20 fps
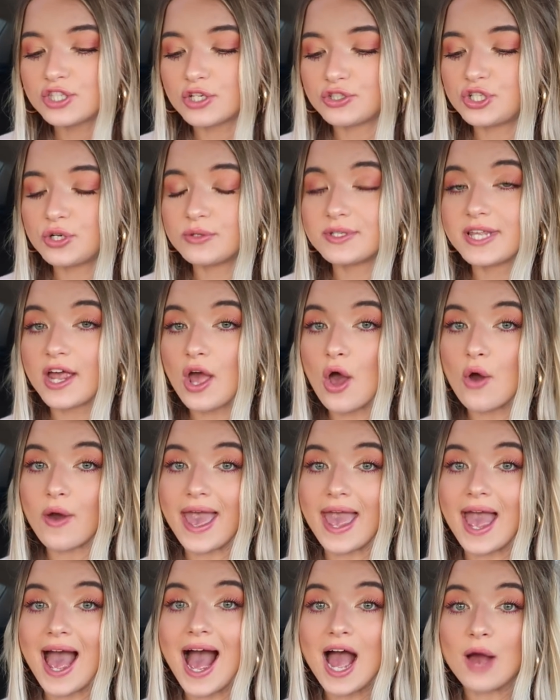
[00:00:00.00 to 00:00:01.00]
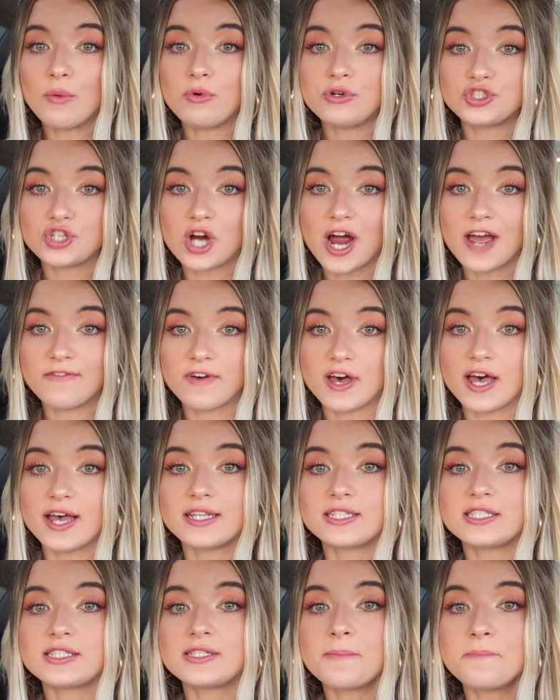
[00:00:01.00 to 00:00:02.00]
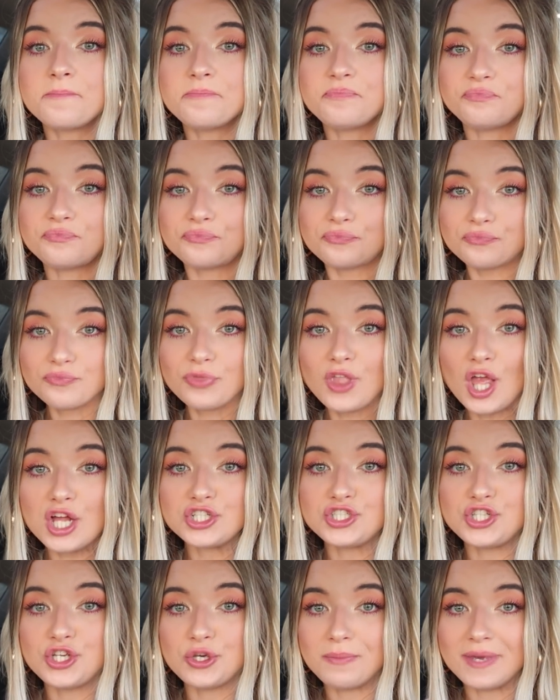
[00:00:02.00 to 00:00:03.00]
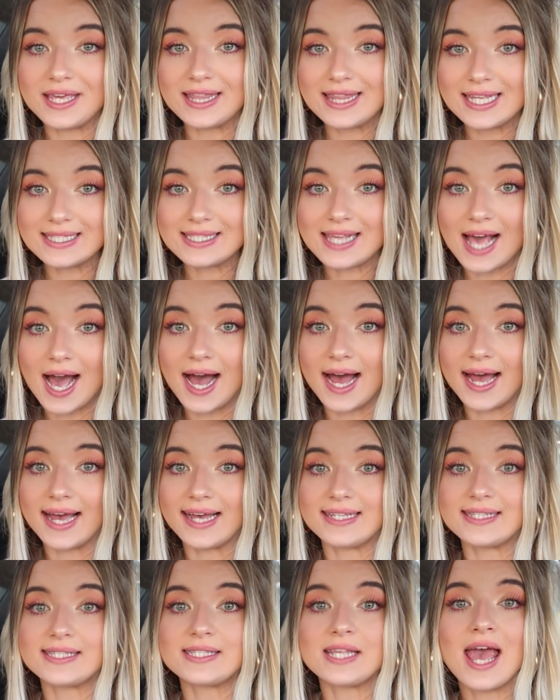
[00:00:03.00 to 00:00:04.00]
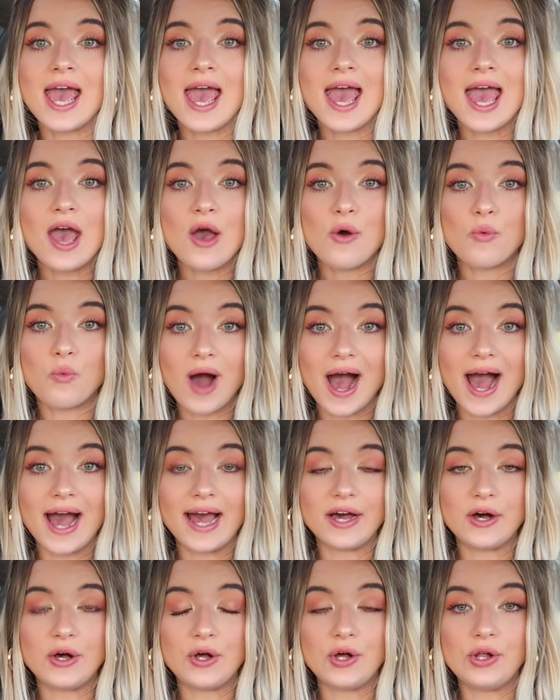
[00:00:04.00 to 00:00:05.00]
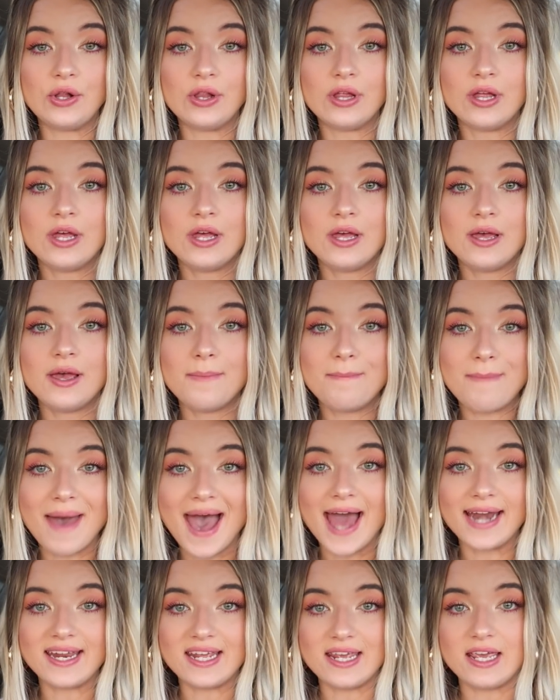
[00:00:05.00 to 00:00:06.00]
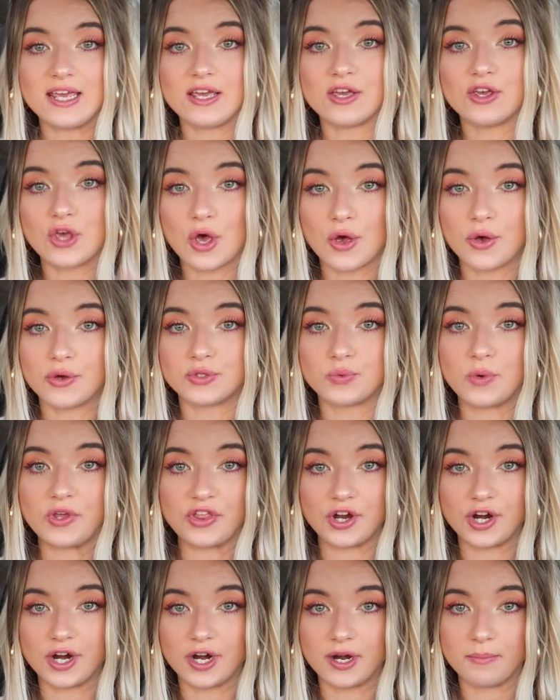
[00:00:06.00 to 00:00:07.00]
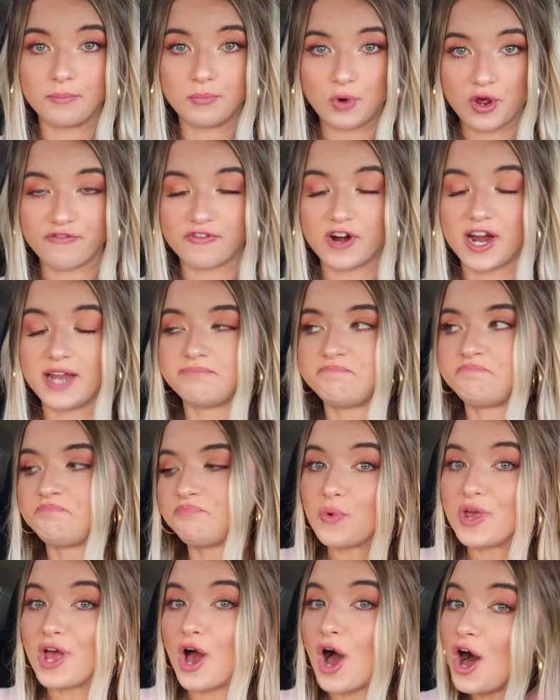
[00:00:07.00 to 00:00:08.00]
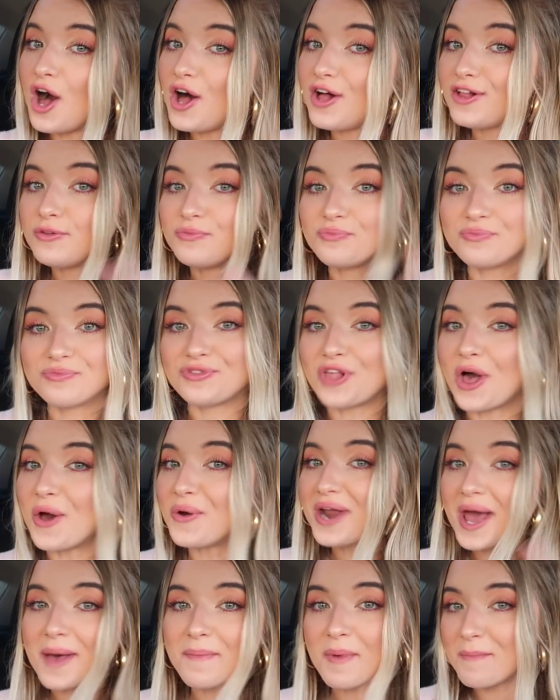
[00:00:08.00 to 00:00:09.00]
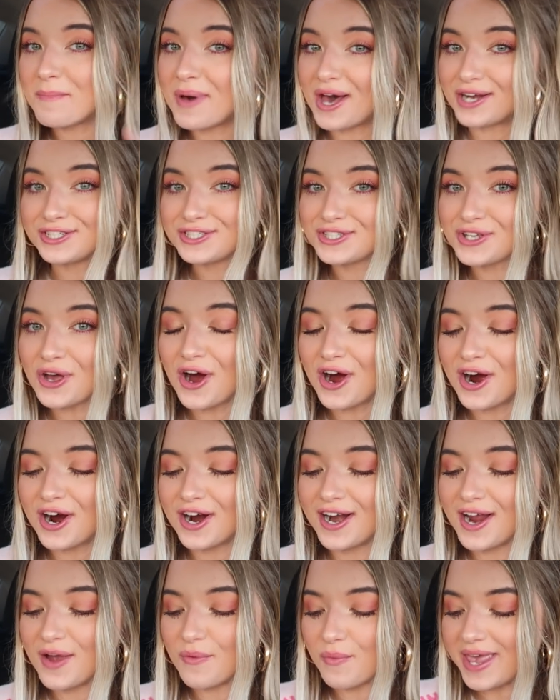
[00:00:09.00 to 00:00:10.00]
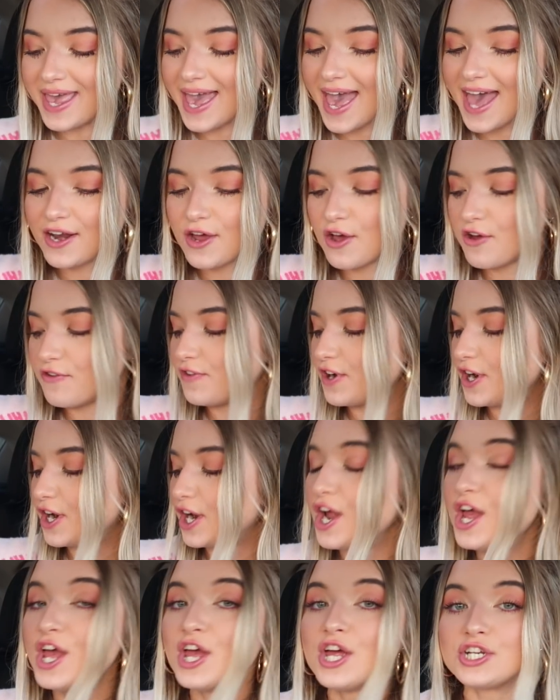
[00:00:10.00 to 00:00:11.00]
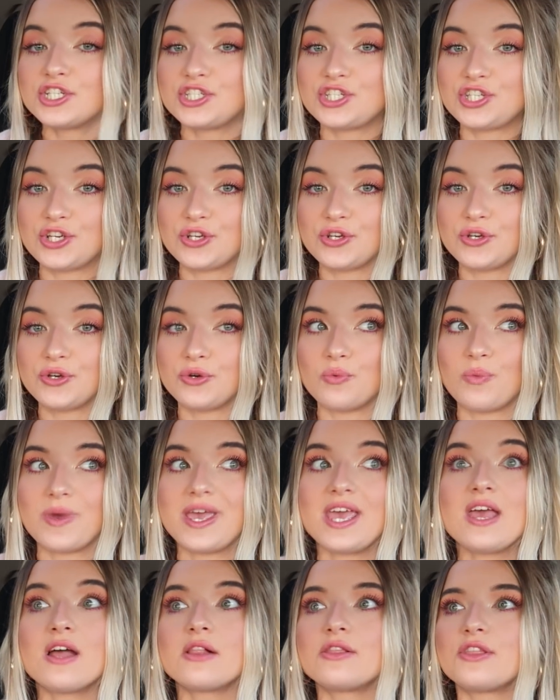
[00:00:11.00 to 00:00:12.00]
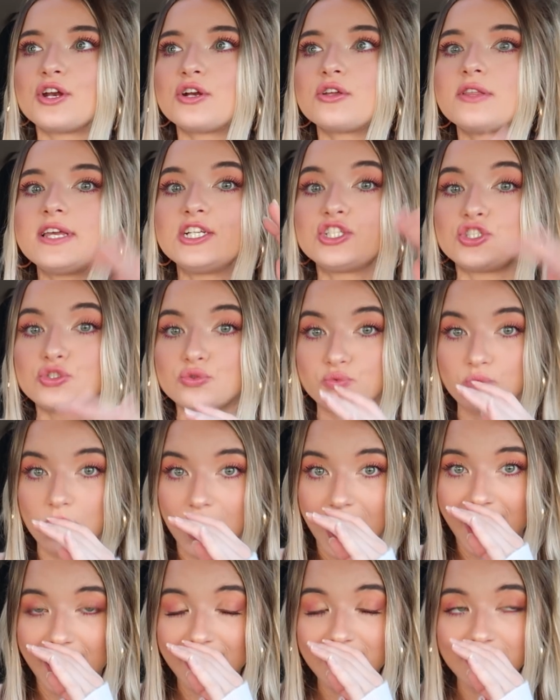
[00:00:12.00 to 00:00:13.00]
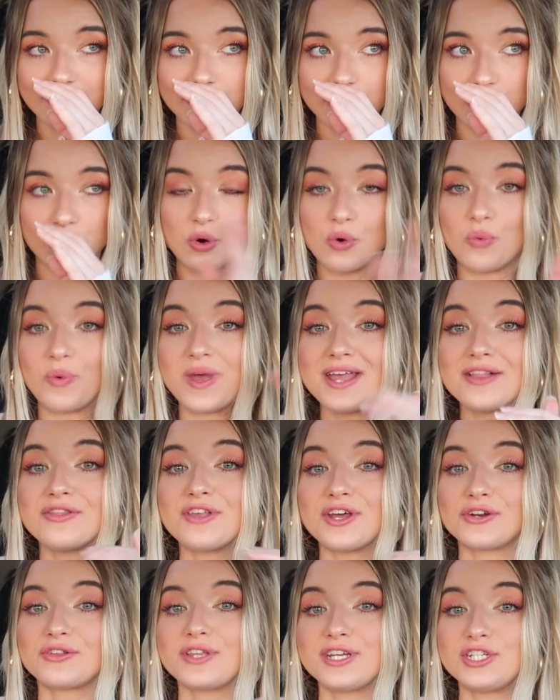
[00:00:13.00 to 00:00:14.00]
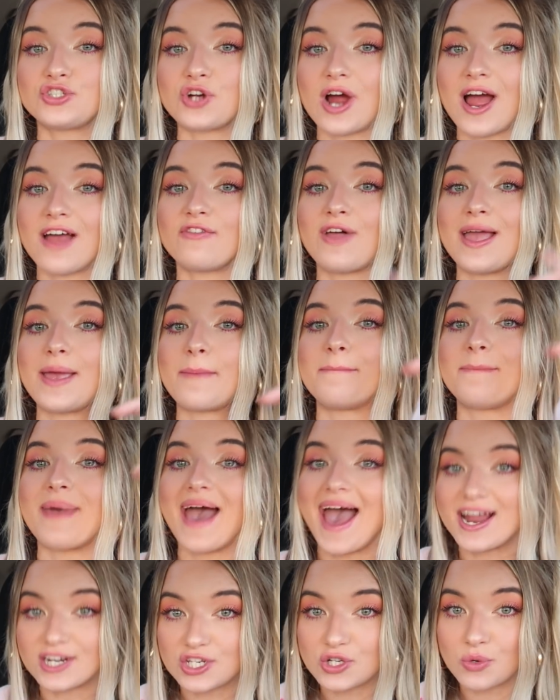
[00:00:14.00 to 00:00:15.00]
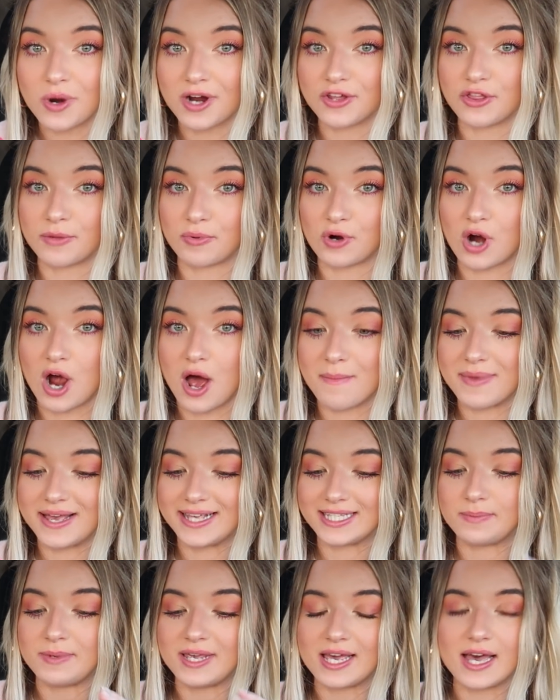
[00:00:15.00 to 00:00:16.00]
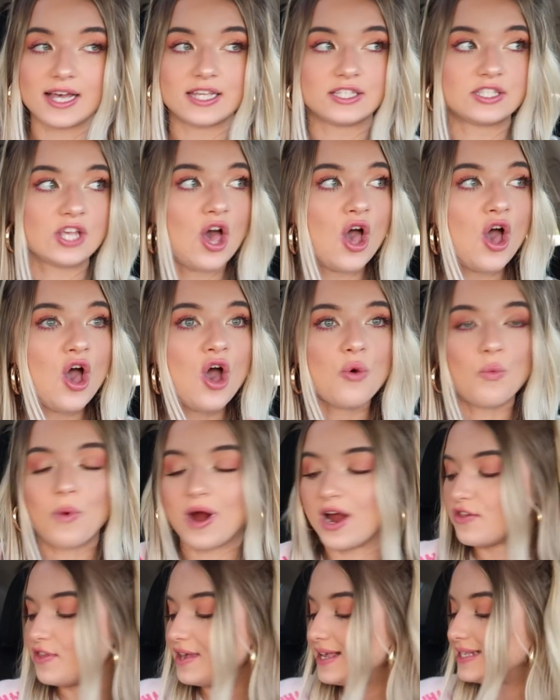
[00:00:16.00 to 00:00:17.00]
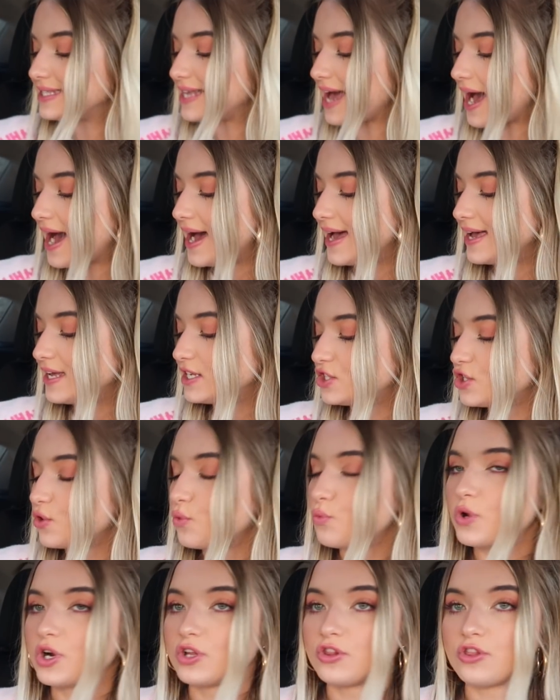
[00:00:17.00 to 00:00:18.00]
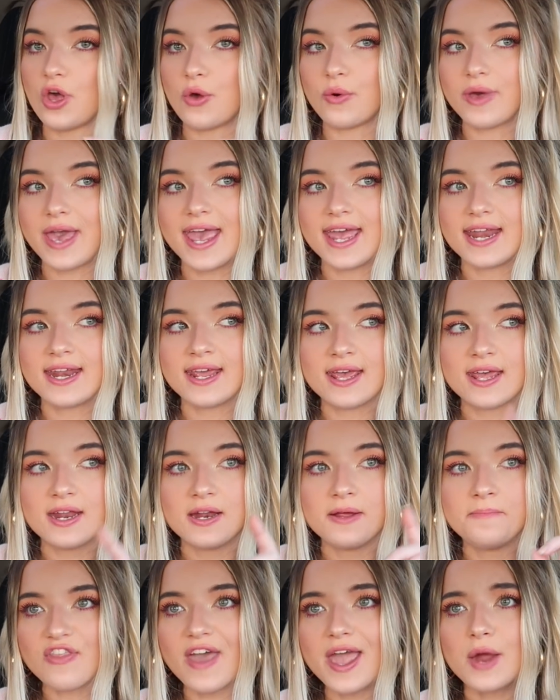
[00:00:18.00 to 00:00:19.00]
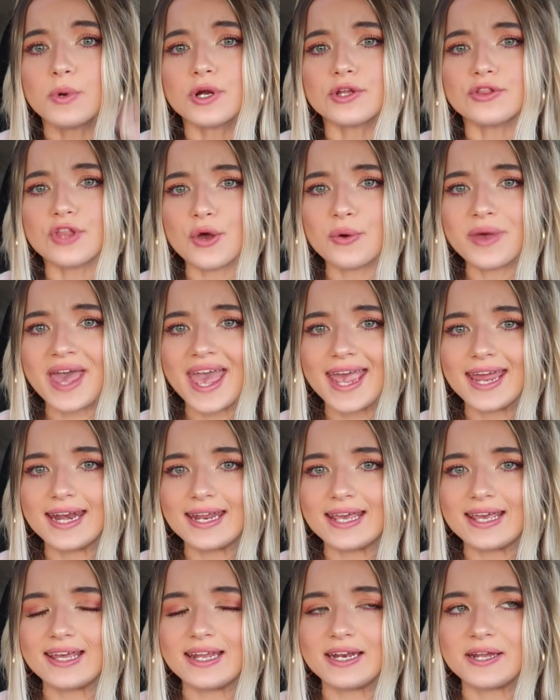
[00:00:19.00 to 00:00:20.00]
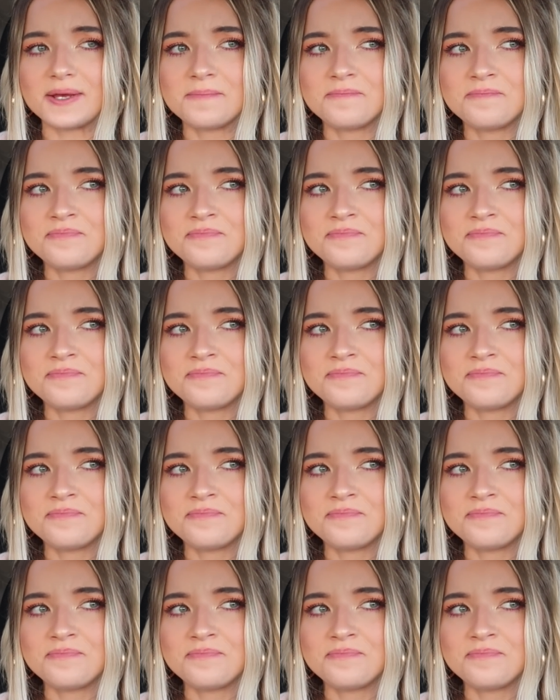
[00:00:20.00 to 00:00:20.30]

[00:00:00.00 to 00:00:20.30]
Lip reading: So she was like, okay, I will drive us to meet these guys while Maddie goes with her boyfriend. We all load up in Butter's car and we head over to, we literally drive like back to where the prom is, because where these guys were located, they were located